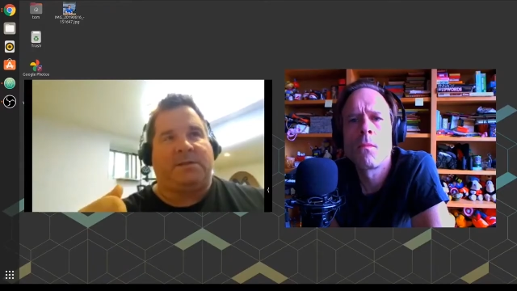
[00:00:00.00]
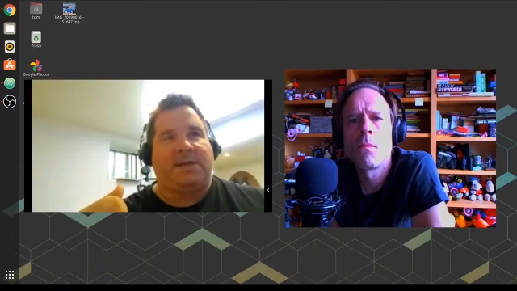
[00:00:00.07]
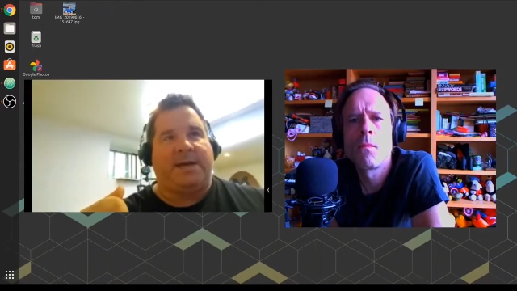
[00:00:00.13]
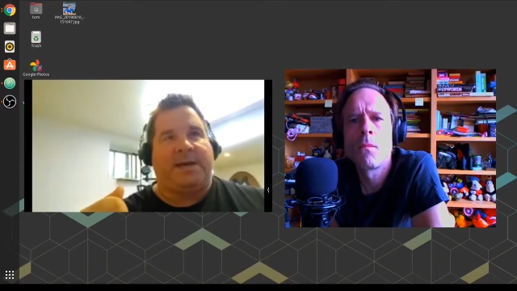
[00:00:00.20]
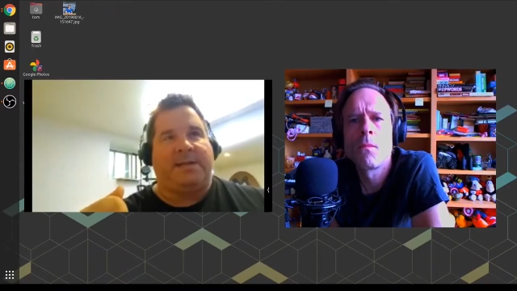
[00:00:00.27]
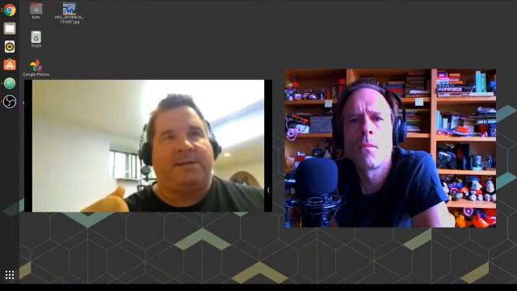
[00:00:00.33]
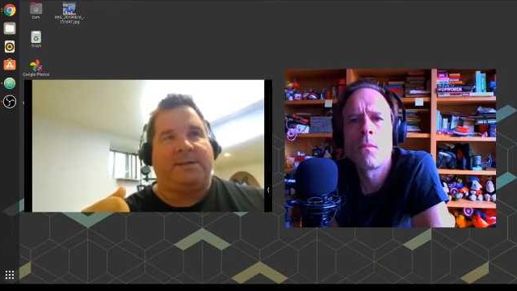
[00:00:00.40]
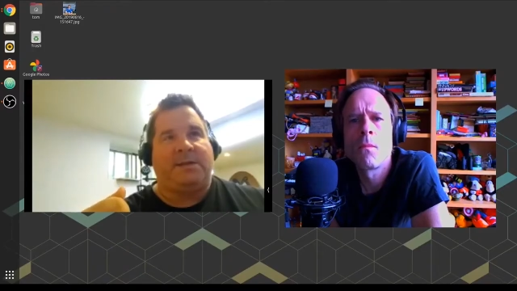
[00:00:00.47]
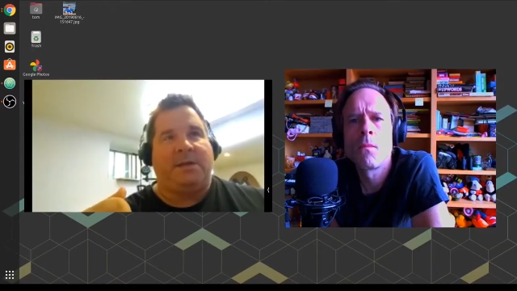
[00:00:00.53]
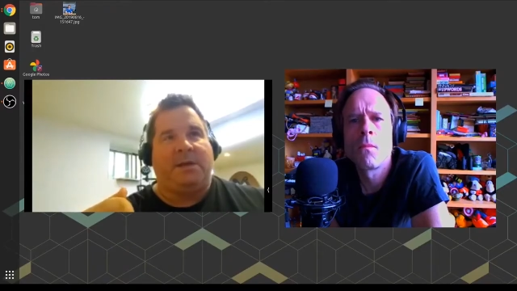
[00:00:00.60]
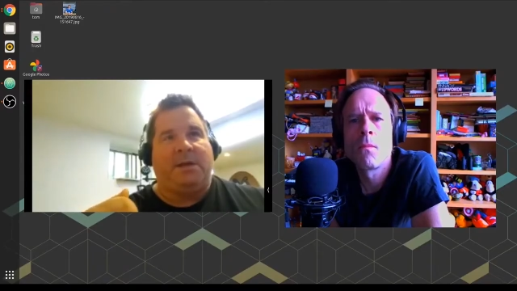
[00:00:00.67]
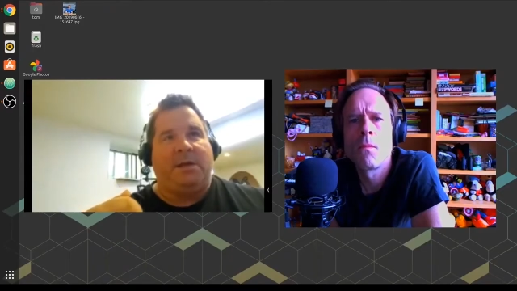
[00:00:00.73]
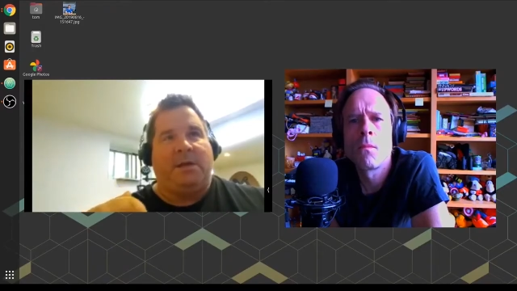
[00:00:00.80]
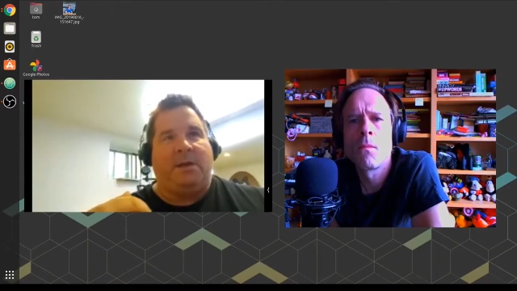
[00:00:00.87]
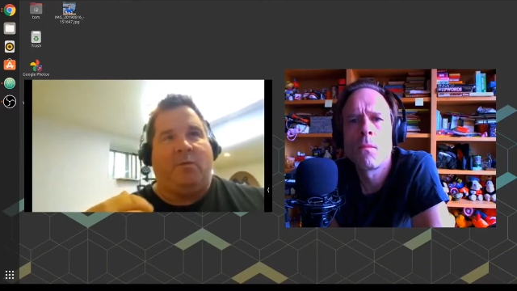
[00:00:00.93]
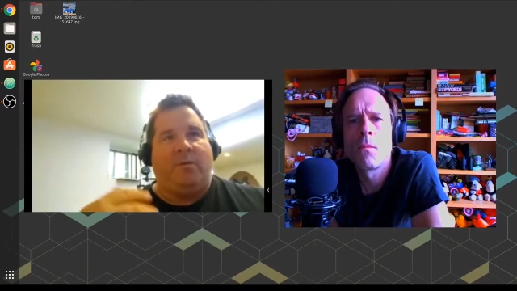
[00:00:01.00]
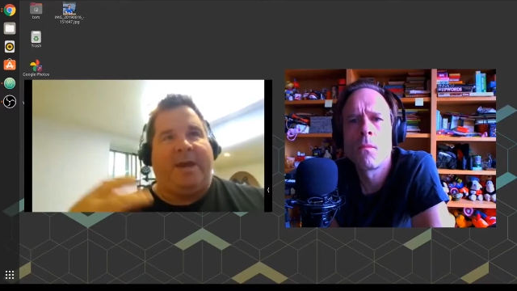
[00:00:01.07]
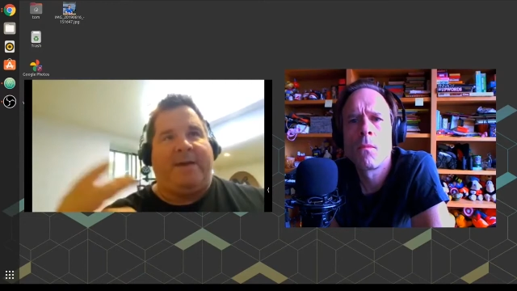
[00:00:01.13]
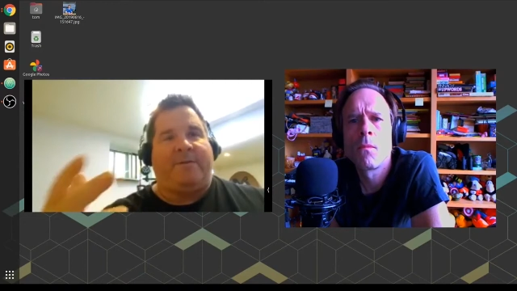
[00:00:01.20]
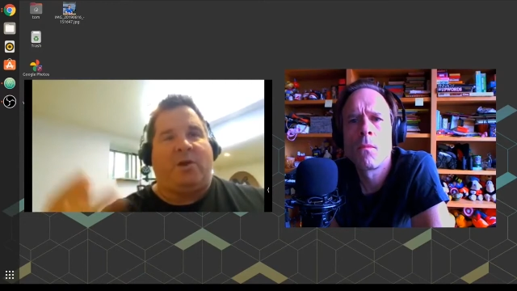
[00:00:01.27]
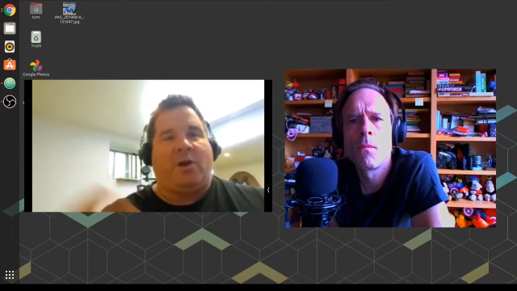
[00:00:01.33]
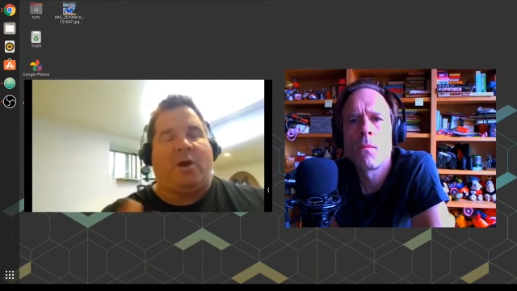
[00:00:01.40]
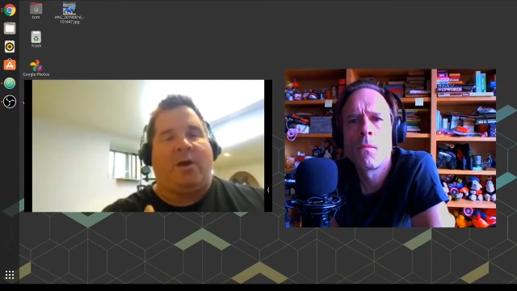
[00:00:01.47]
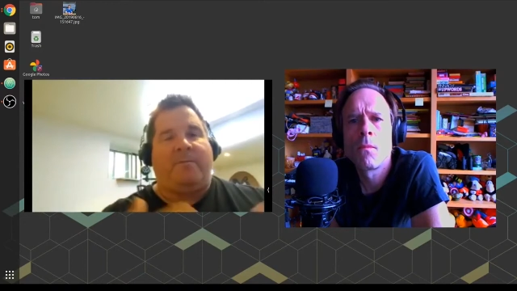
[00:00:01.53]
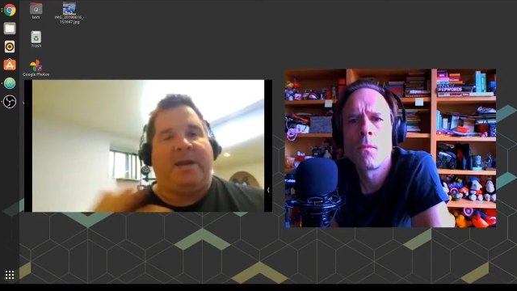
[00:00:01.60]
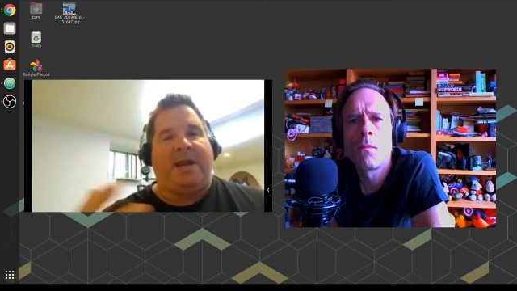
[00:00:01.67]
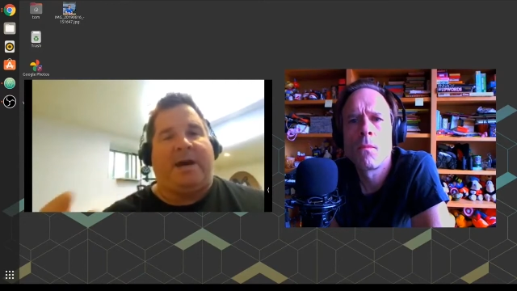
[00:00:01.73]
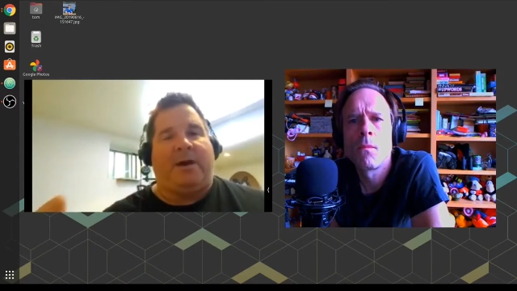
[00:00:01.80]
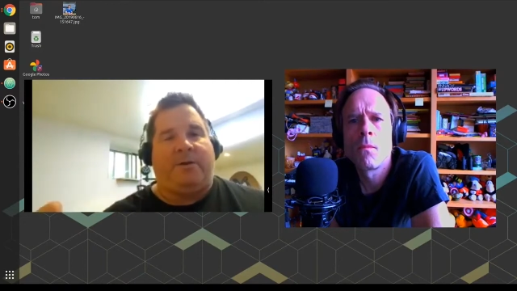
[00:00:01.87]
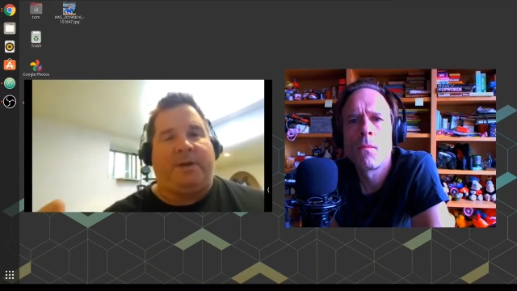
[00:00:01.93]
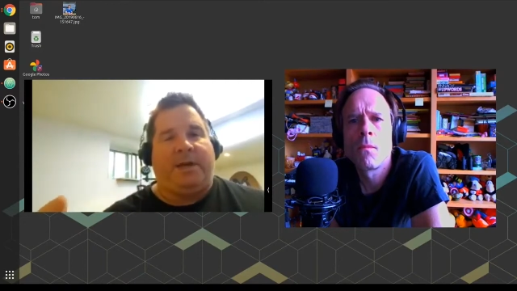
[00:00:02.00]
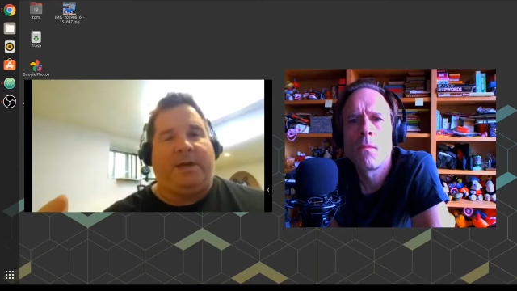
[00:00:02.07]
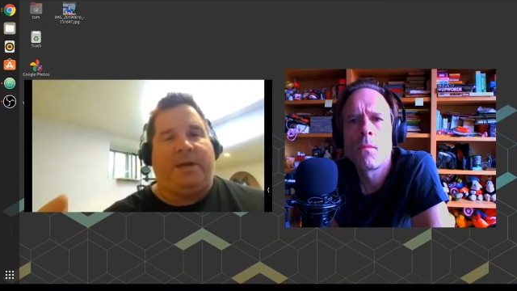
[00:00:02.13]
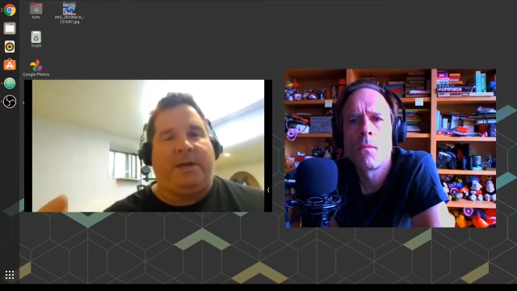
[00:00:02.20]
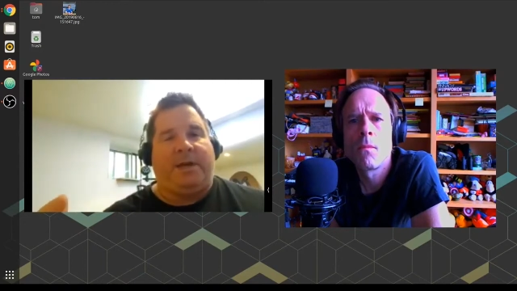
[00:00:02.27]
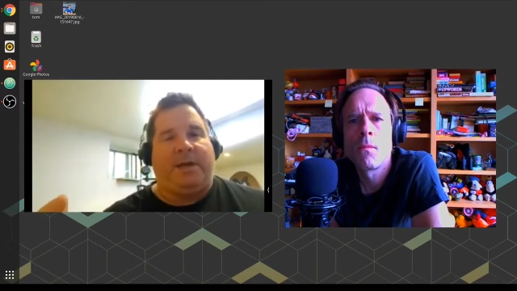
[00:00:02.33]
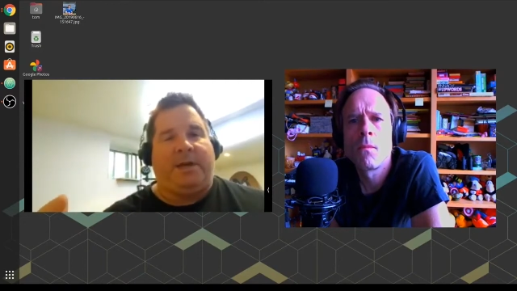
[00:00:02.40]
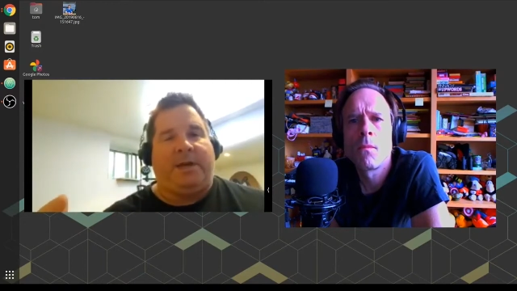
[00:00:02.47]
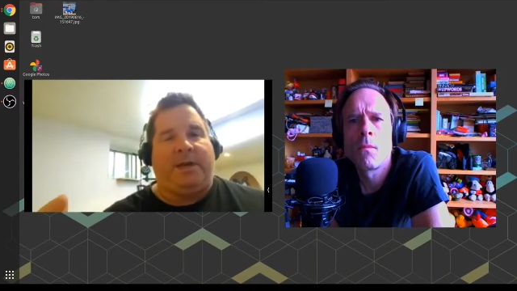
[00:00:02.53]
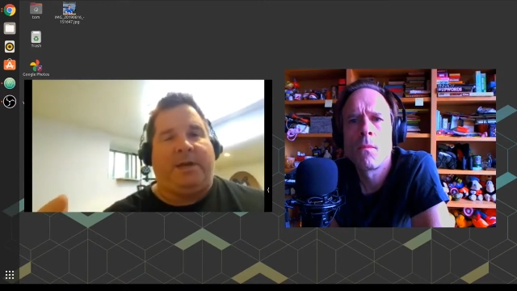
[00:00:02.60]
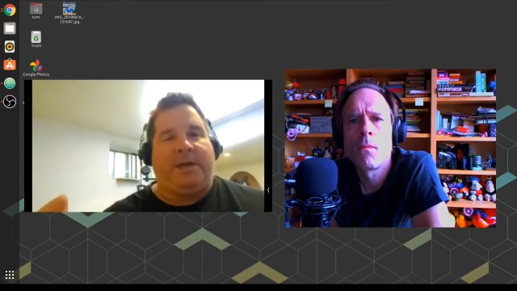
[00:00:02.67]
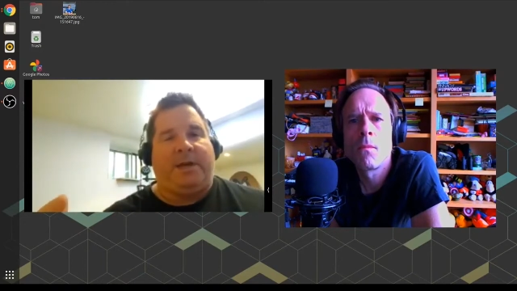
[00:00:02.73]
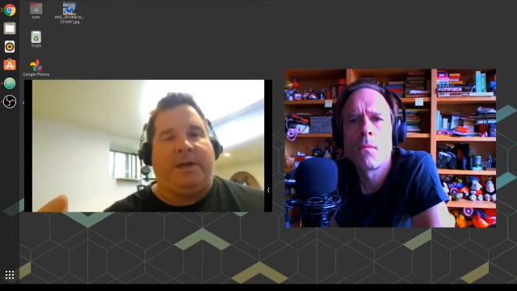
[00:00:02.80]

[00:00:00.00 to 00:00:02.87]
Speaker 1: that we have a commonality that we